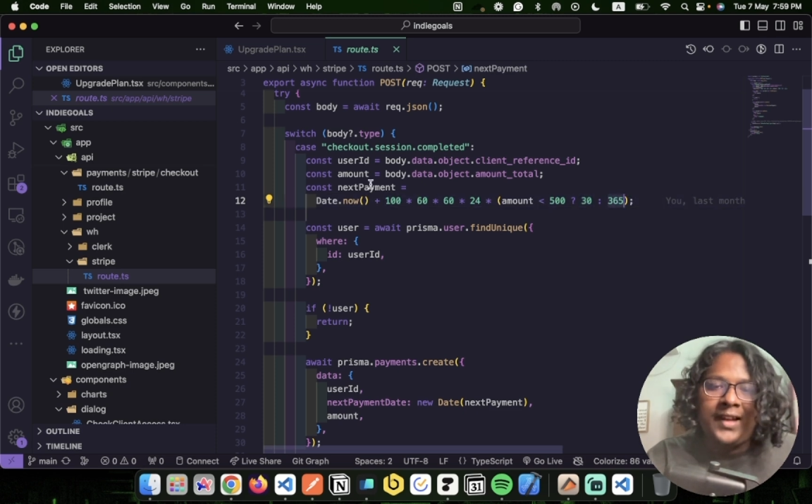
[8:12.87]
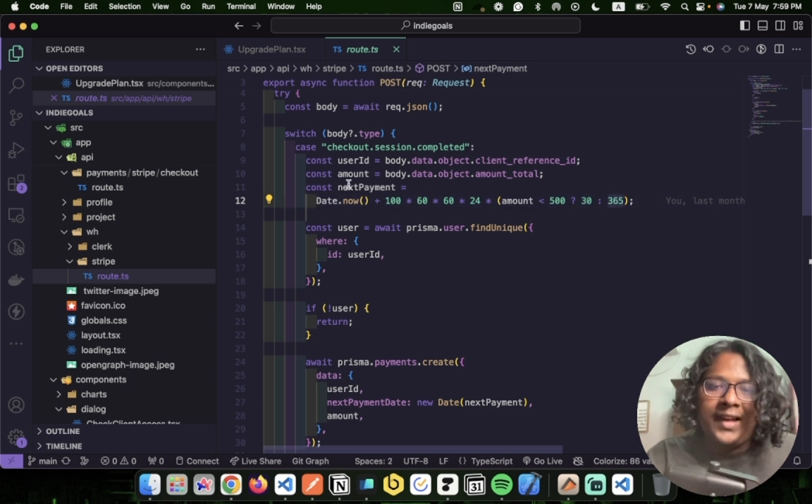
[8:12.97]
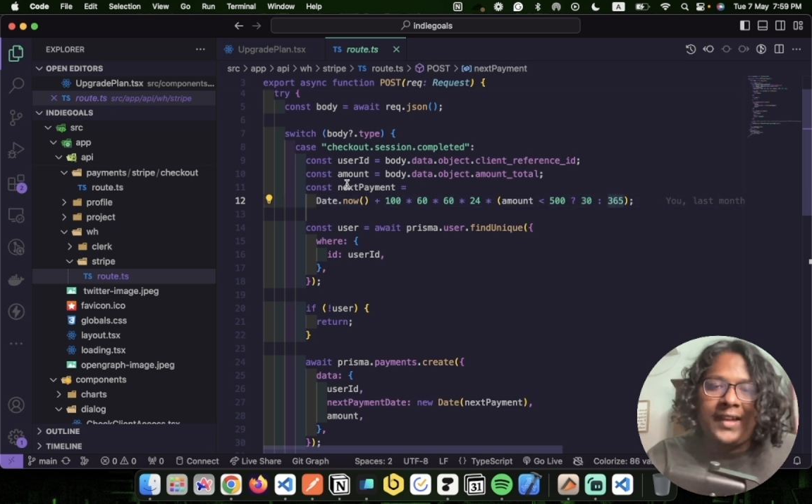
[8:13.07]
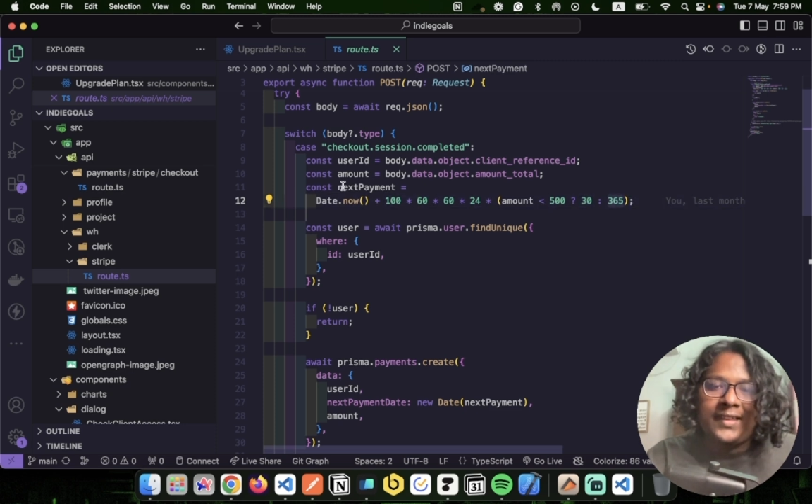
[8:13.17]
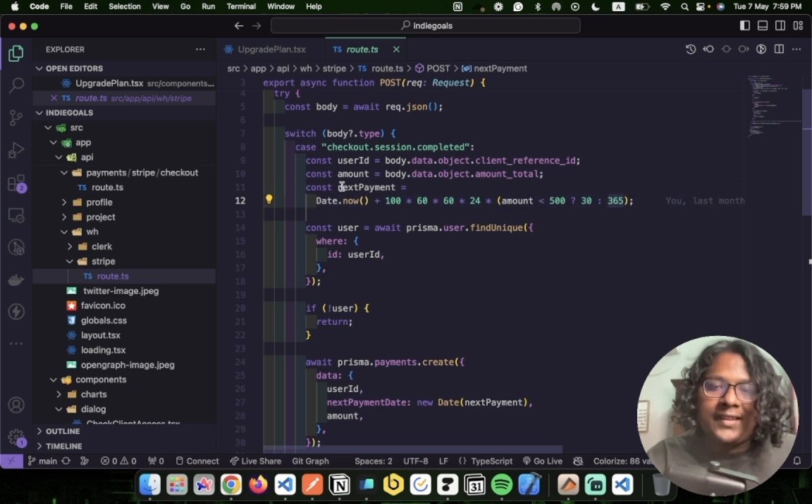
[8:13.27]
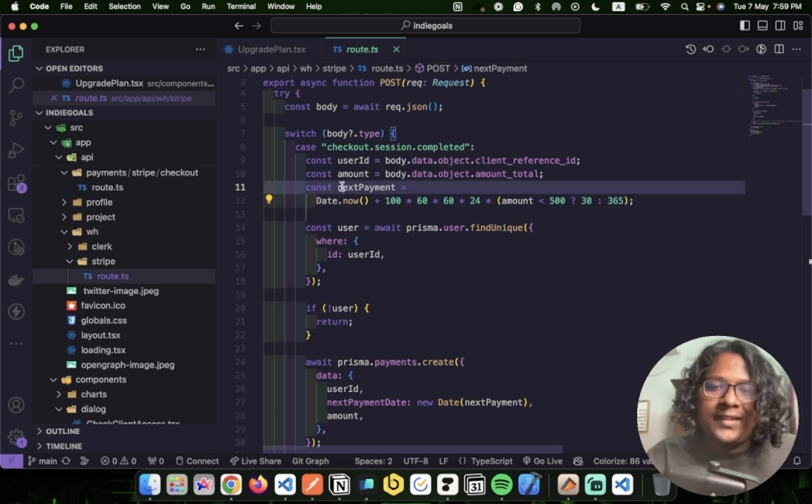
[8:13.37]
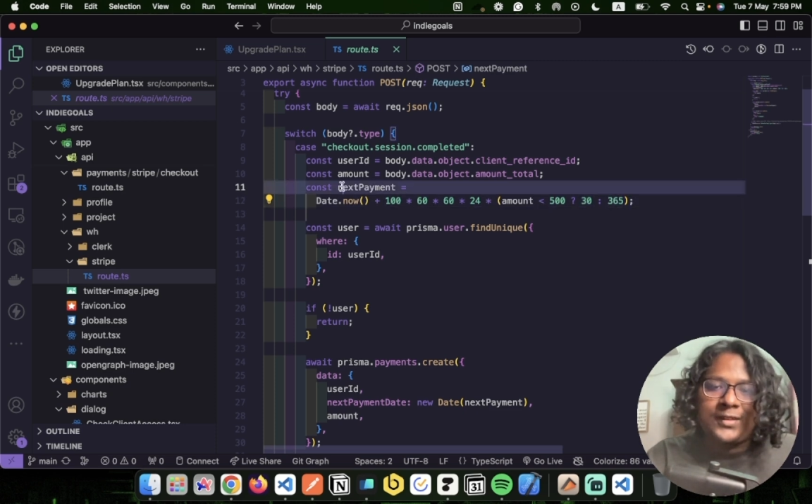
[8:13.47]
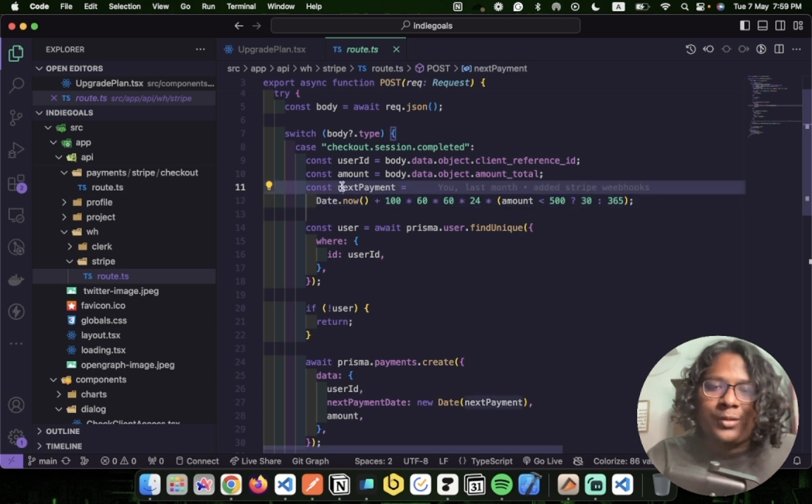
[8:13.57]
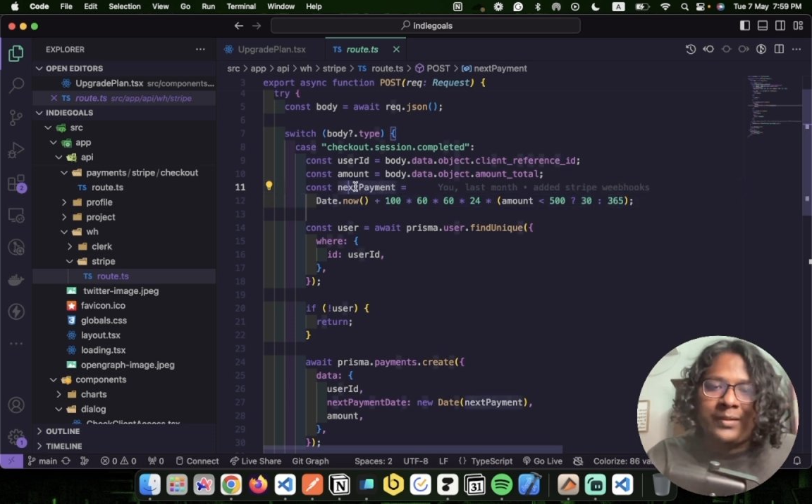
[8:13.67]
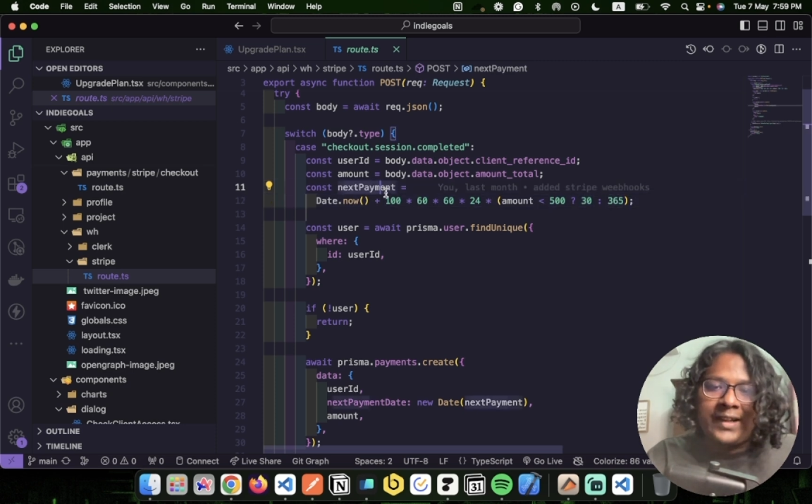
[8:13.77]
And that's
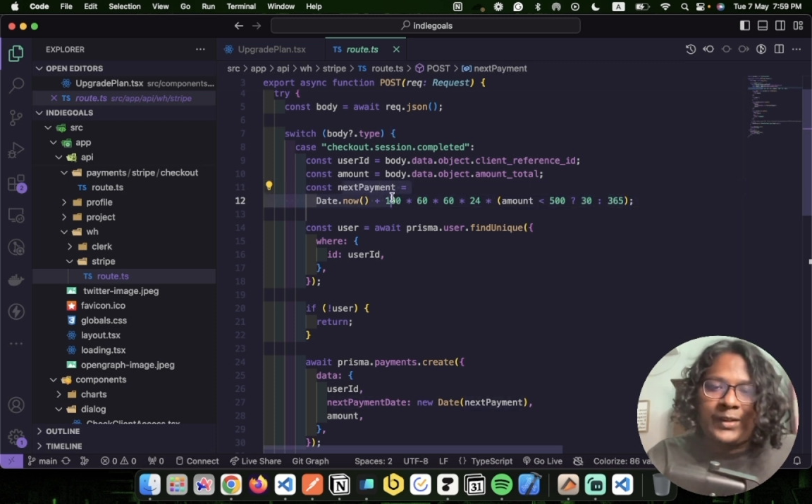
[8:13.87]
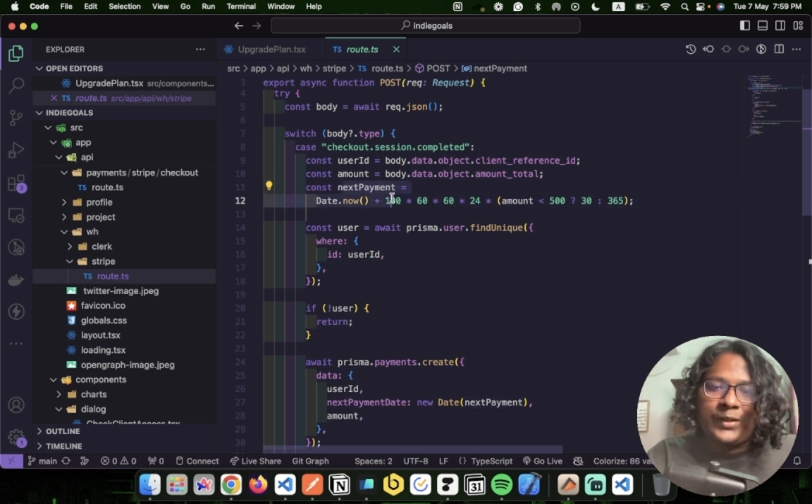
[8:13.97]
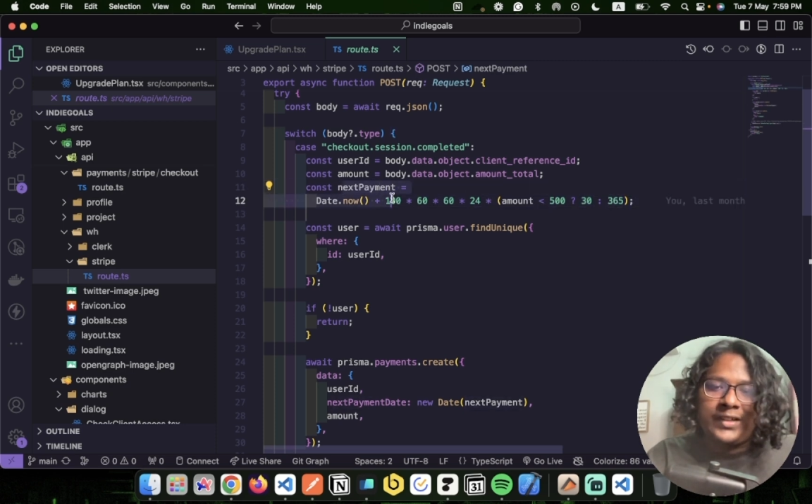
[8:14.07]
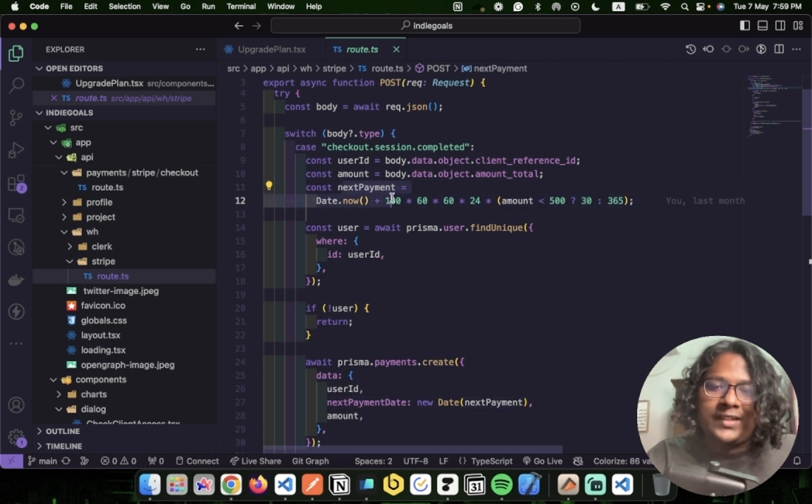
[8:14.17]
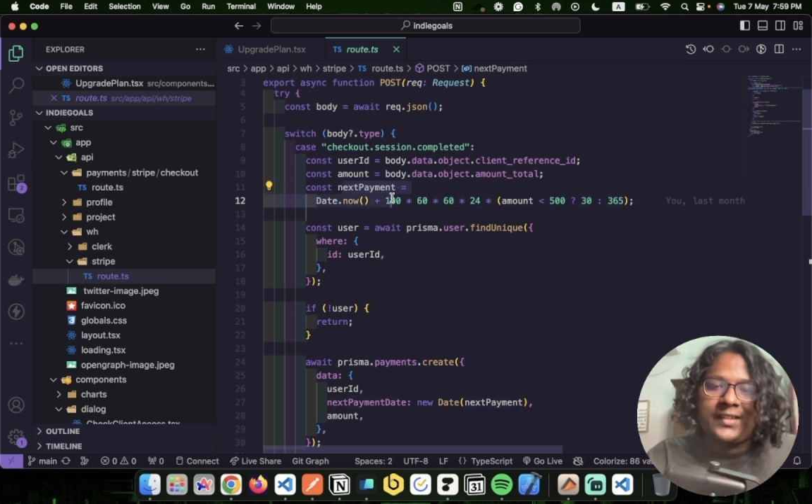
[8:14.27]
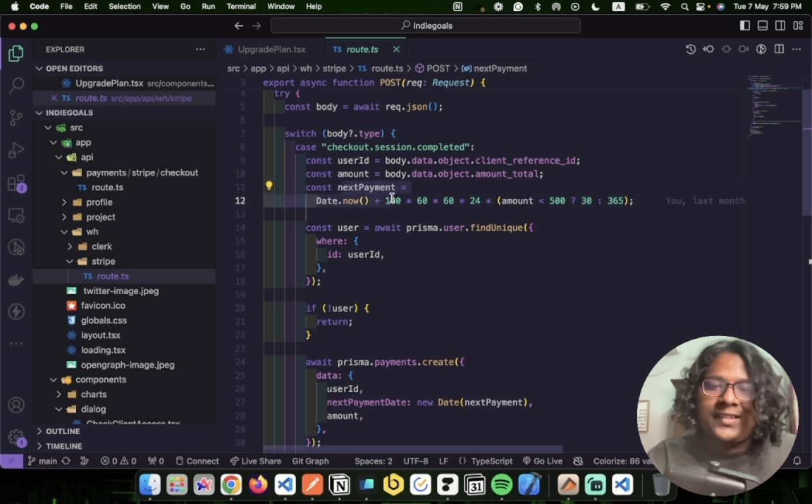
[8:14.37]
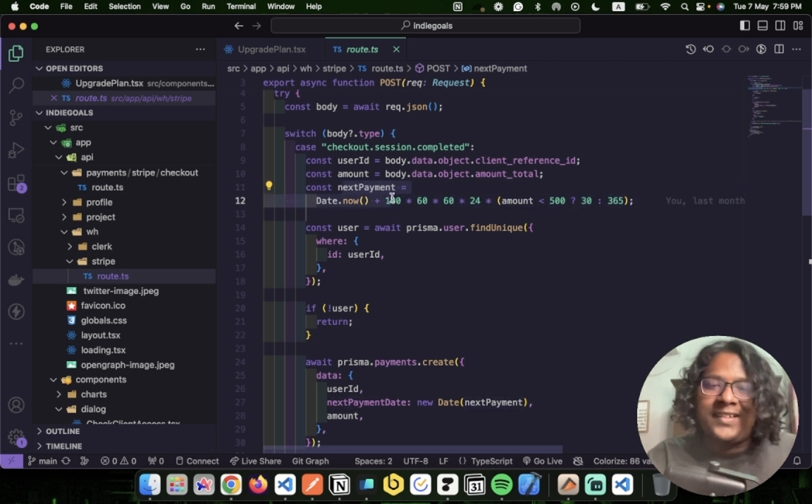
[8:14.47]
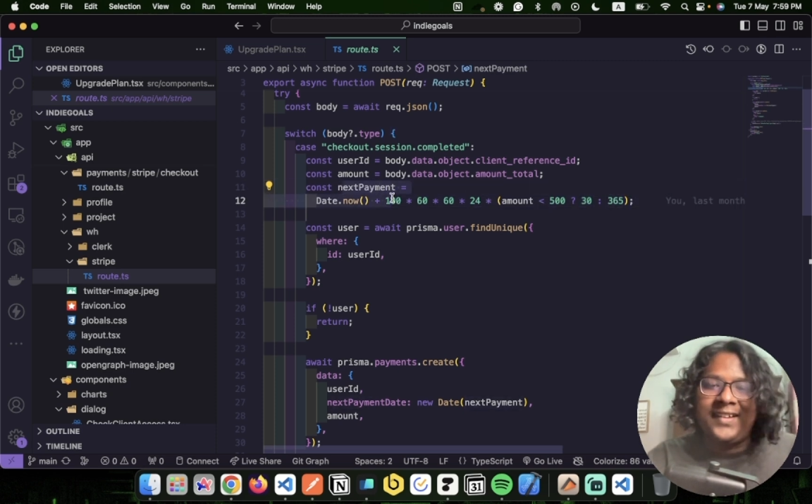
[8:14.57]
how I'm calculating